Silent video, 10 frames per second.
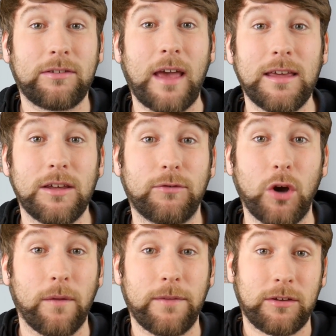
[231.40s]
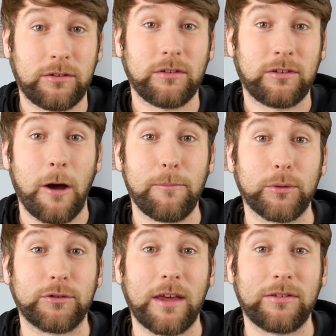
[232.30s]
say you've got this
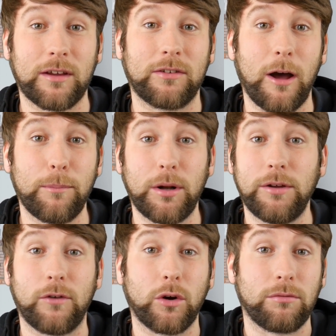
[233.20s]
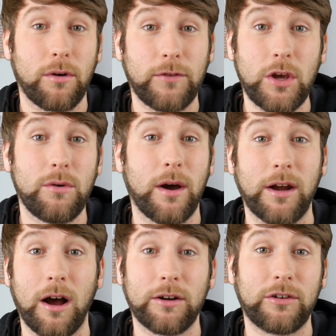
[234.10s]
sample test example, you've got a review, an
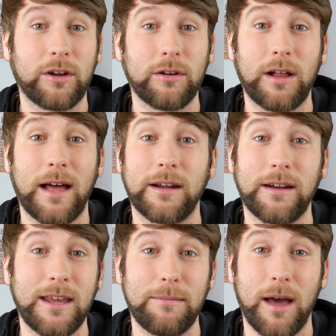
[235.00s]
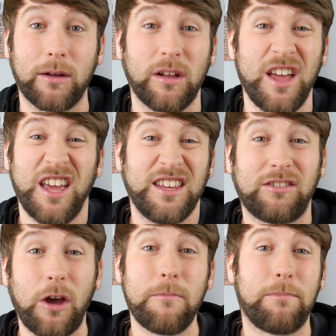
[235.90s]
article, and an email. You
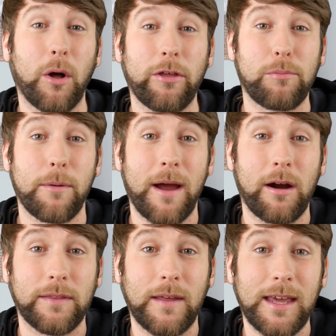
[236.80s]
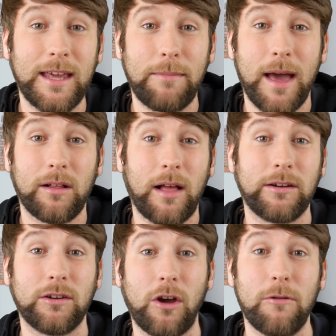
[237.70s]
don't bother preparing the email and
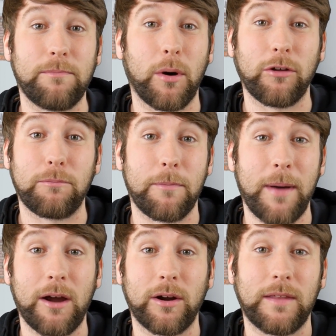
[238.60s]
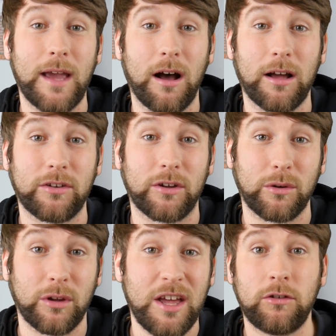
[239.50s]
you don't bother preparing the
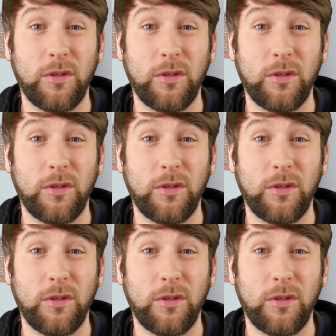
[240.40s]
article. So